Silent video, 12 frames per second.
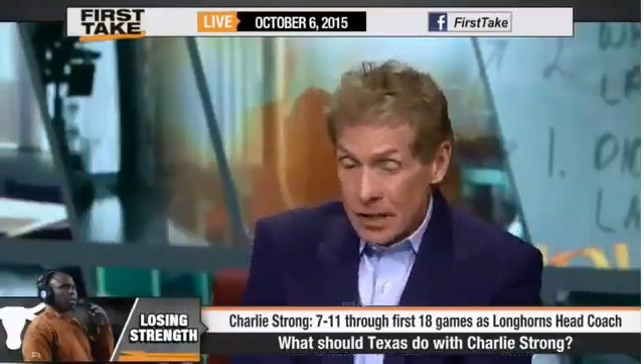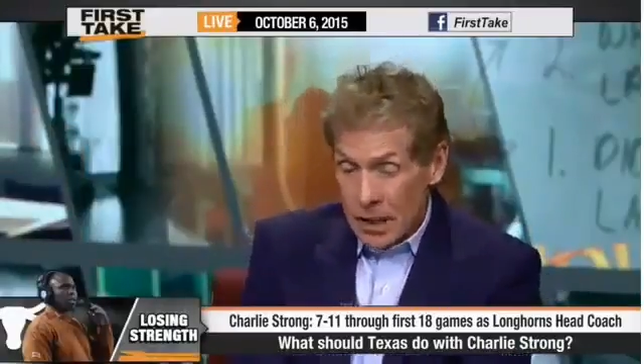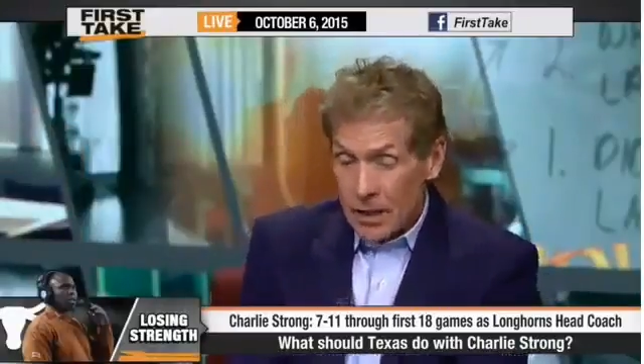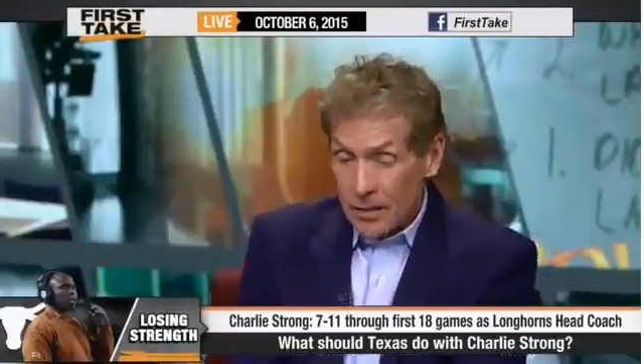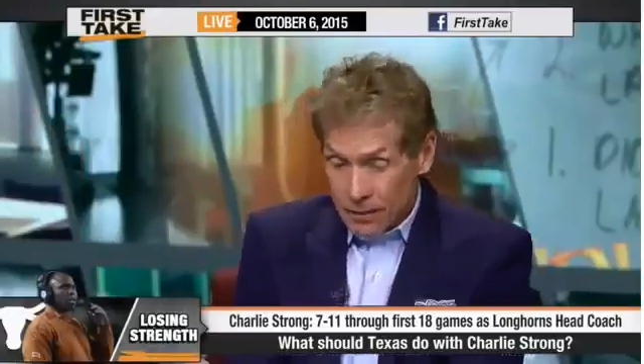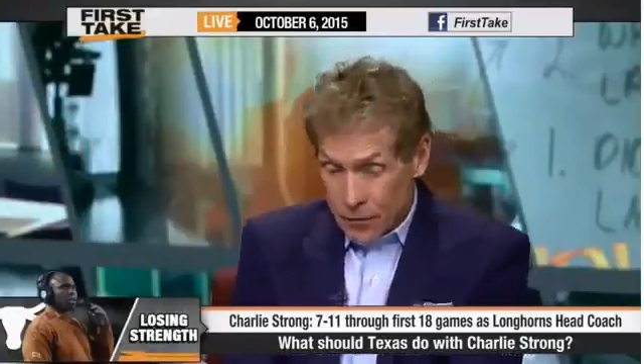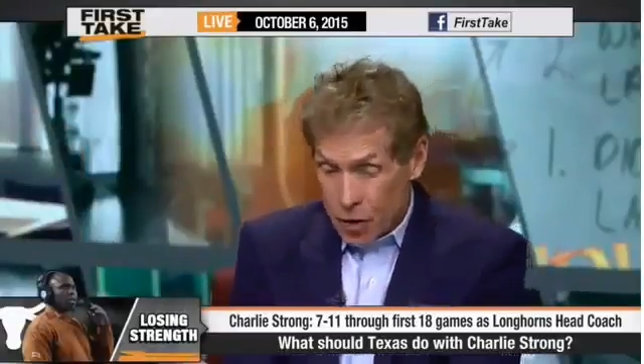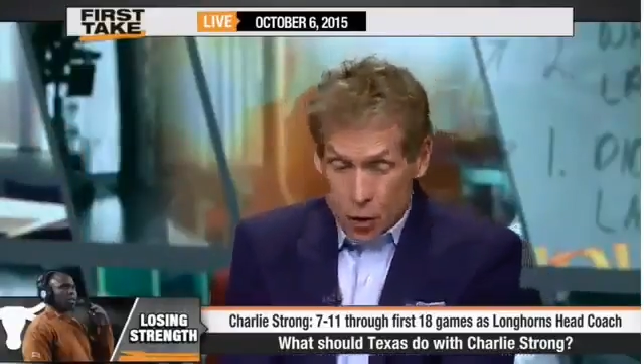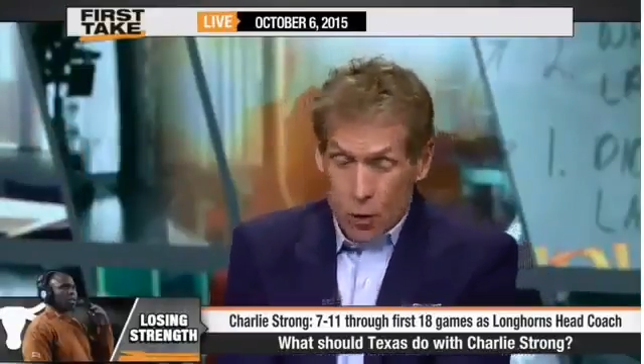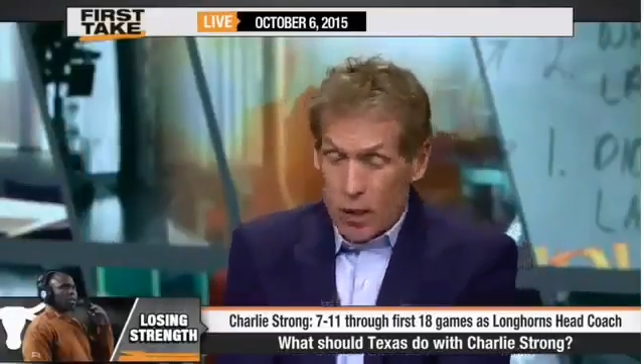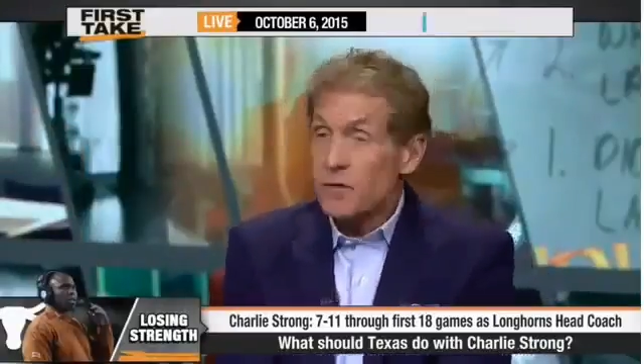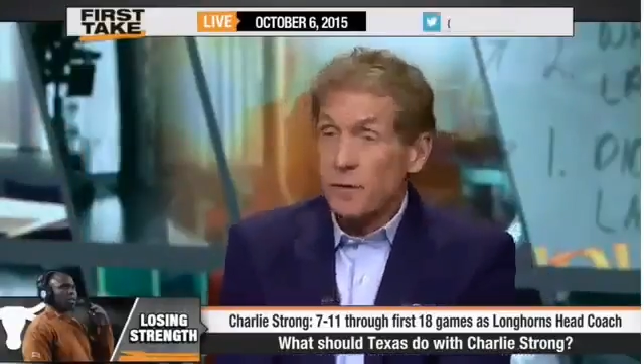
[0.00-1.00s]
kind of
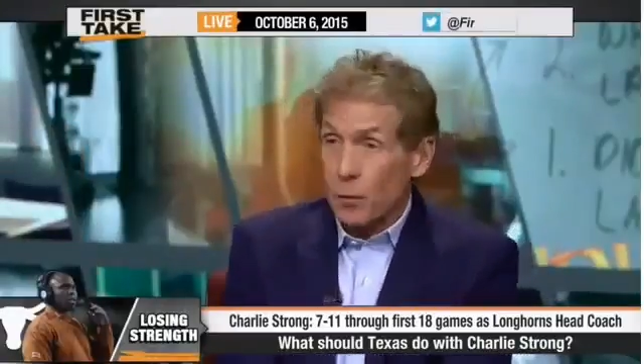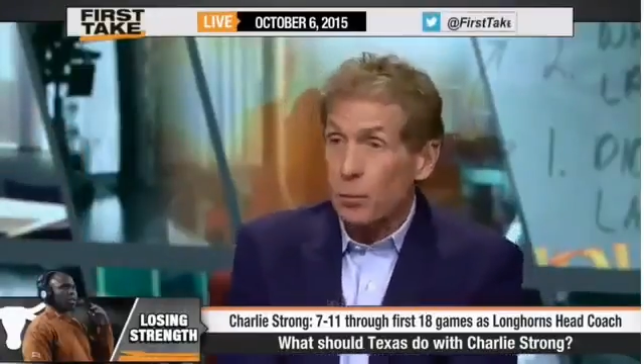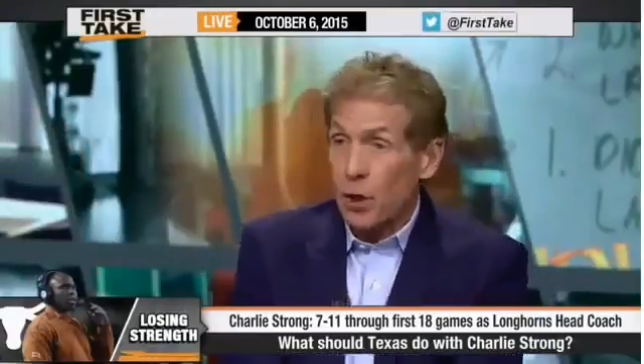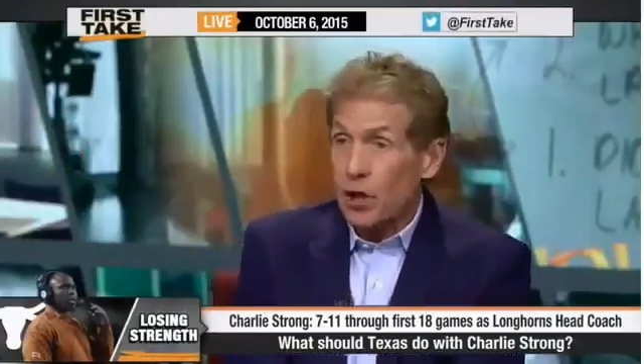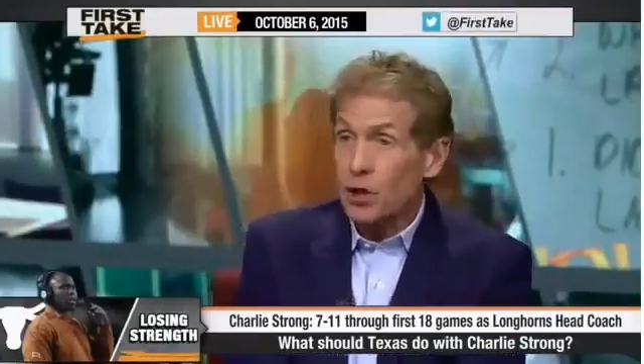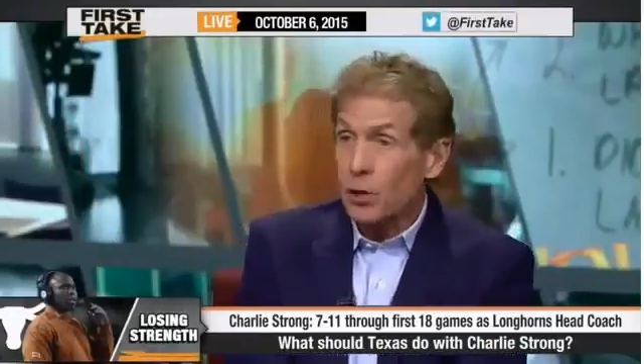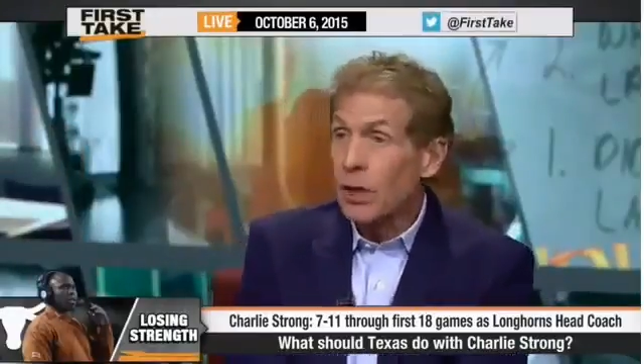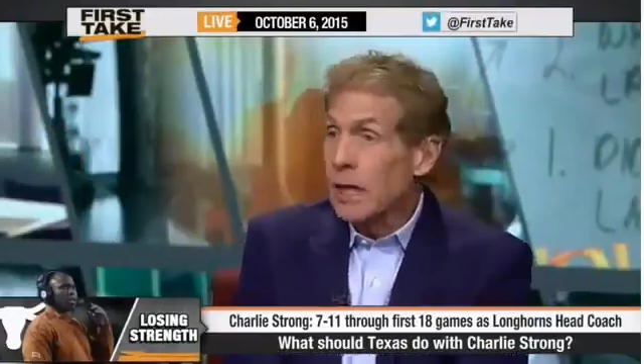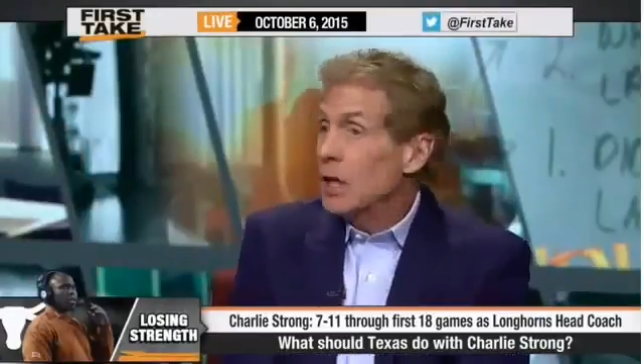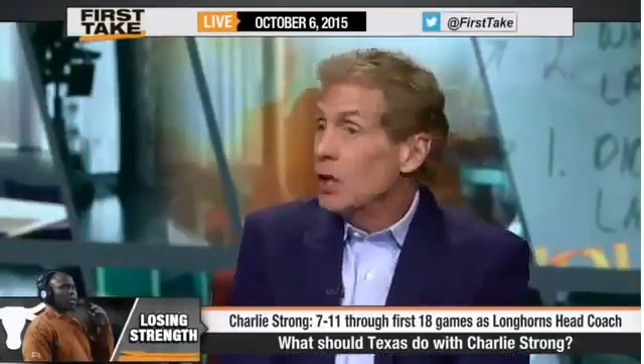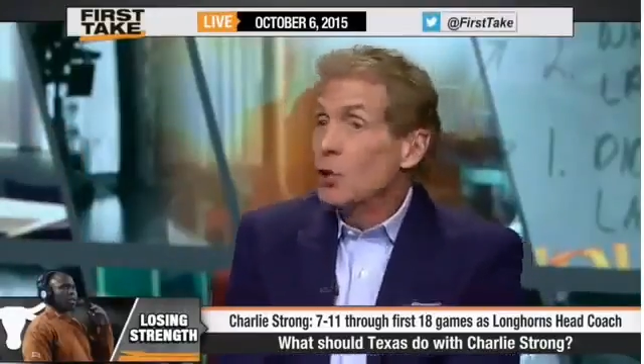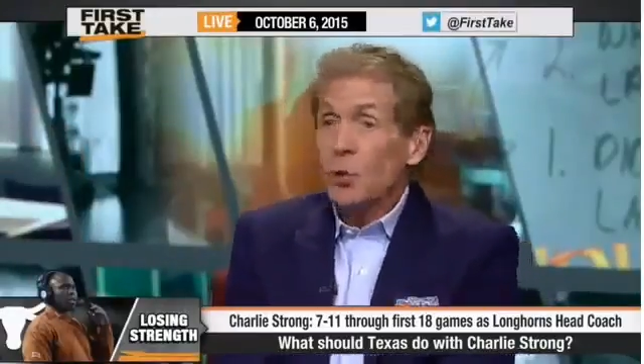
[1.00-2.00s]
stressful pressure.
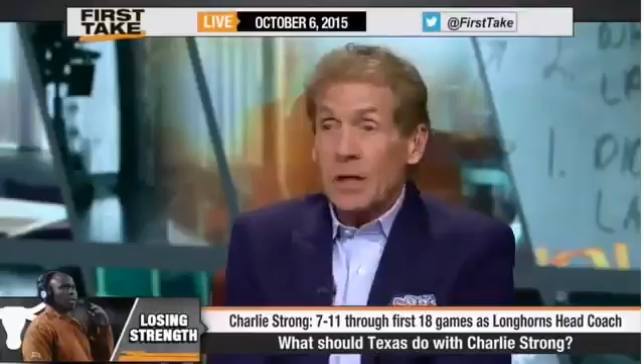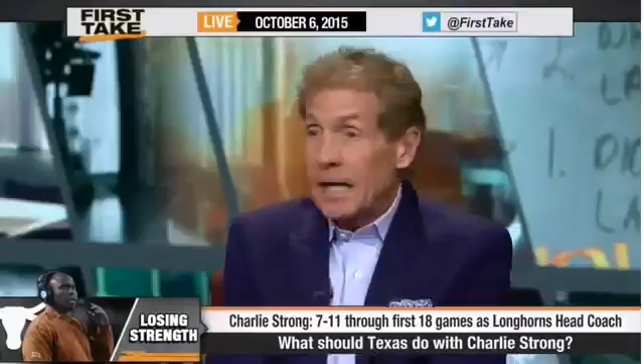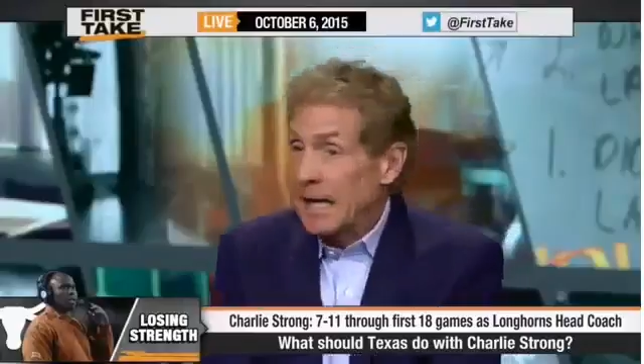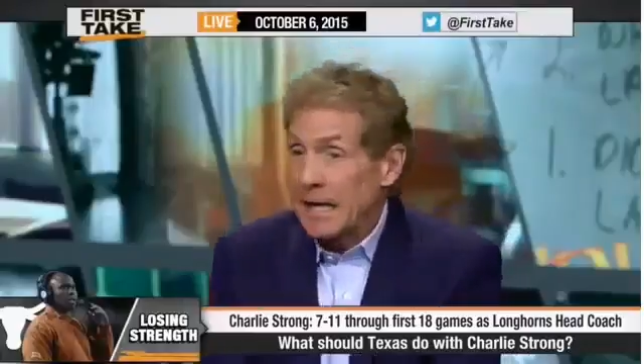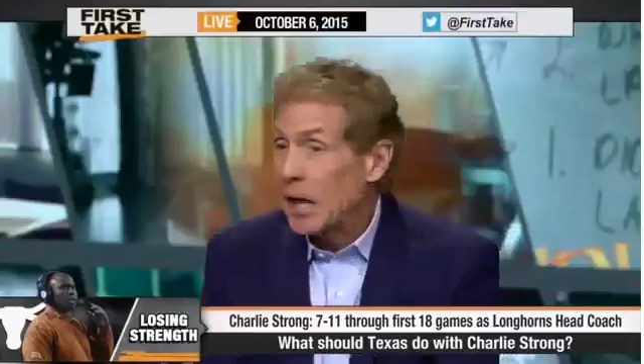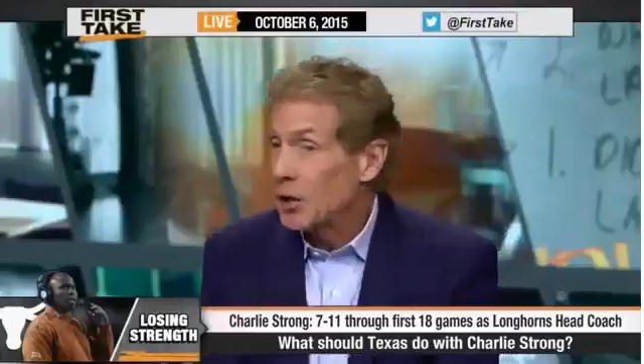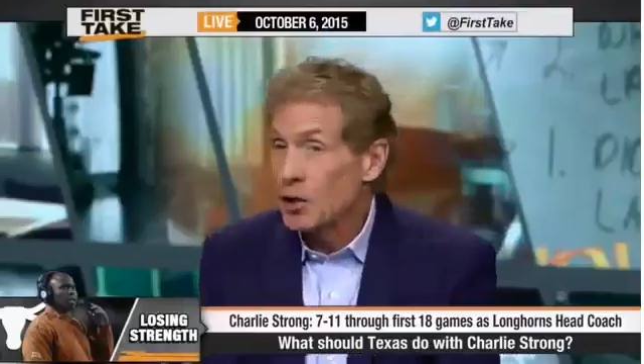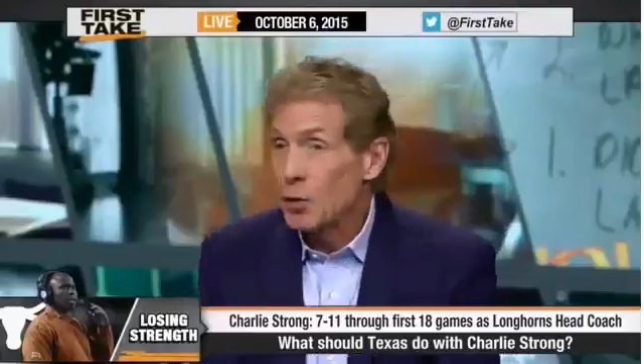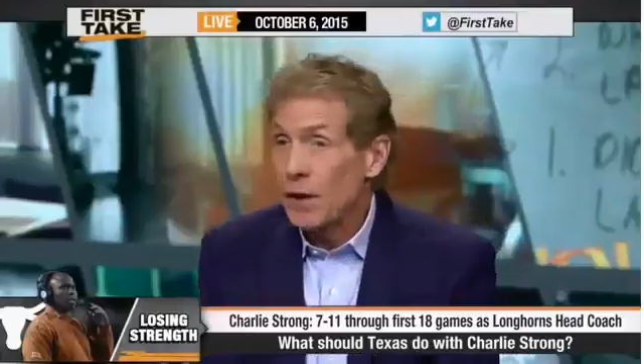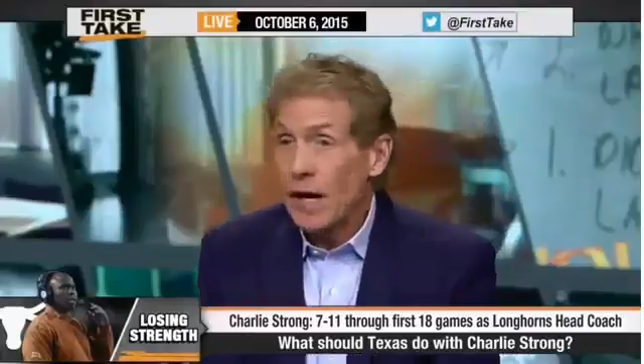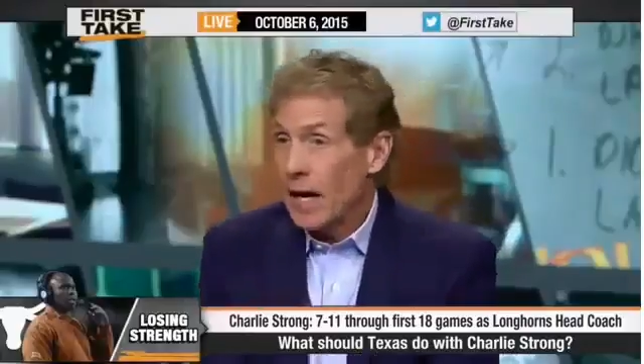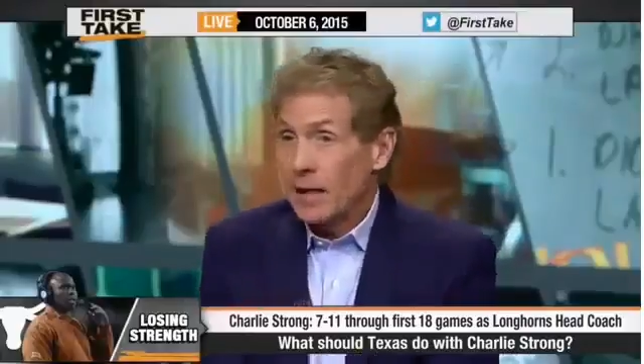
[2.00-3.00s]
You cannot
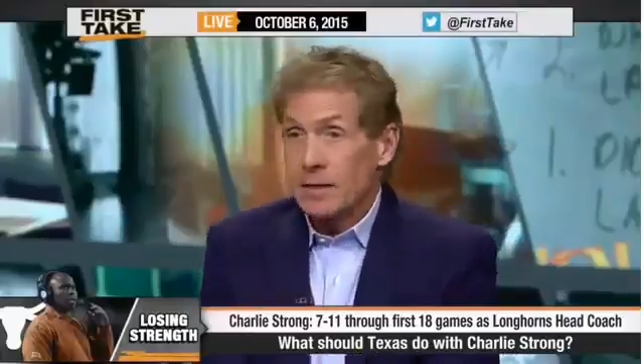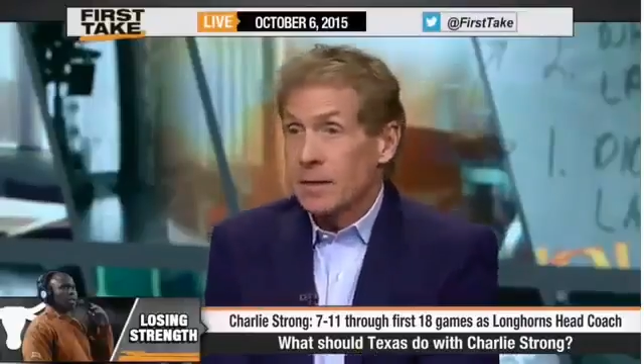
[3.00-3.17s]
do that.